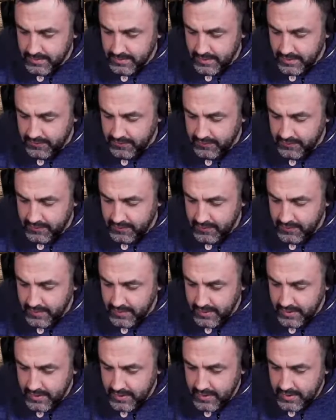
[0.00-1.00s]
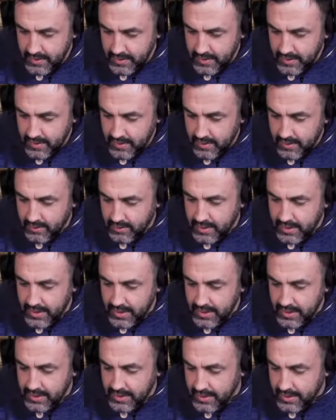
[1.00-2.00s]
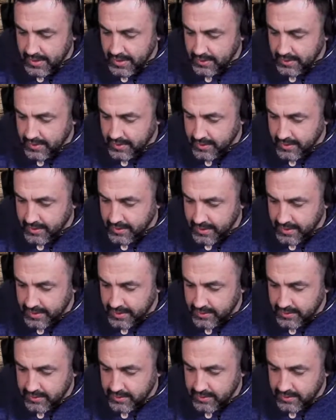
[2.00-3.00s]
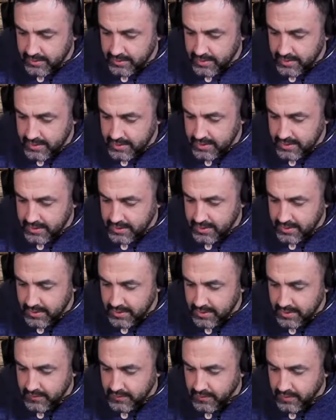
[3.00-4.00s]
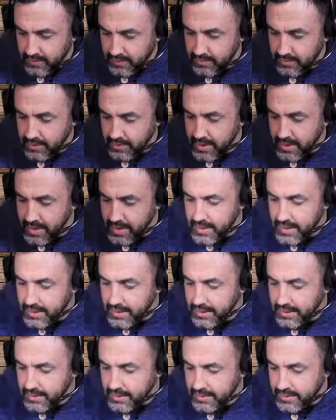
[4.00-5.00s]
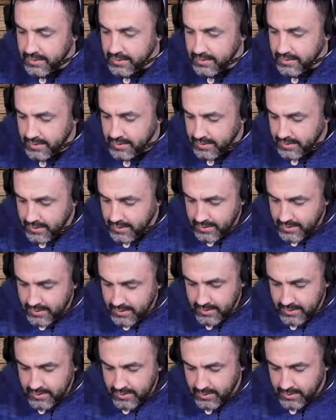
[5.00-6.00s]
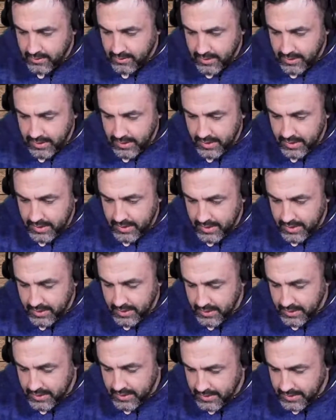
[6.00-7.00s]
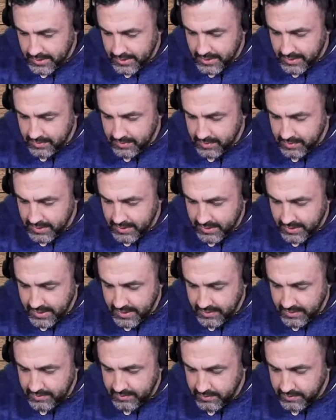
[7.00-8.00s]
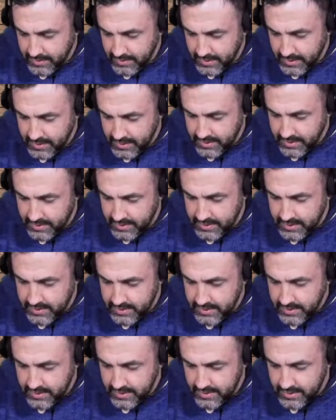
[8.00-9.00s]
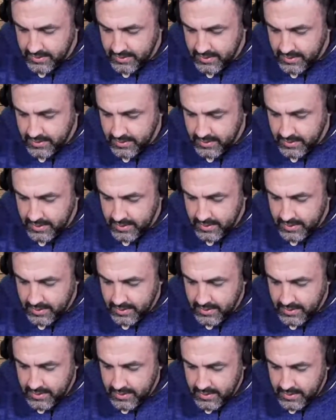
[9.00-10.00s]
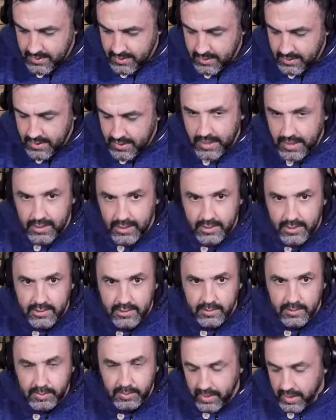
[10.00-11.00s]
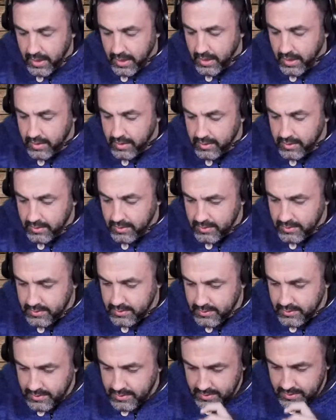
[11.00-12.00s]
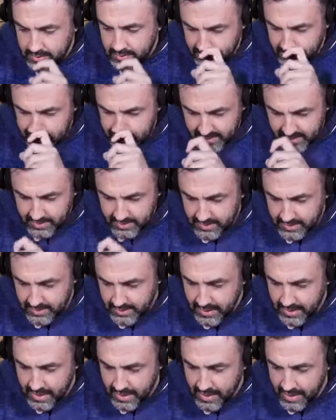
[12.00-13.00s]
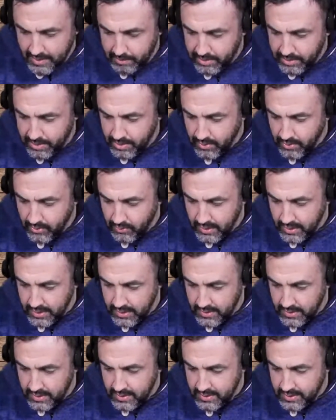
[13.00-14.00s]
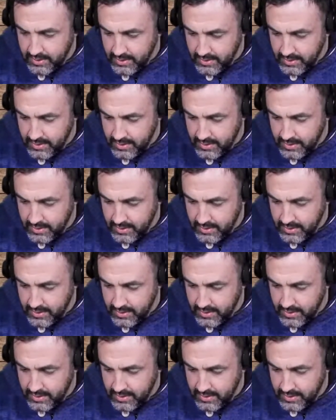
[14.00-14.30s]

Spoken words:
If okay, I think I need to do this in a different way. Okay, let me get because I need to pair the app with.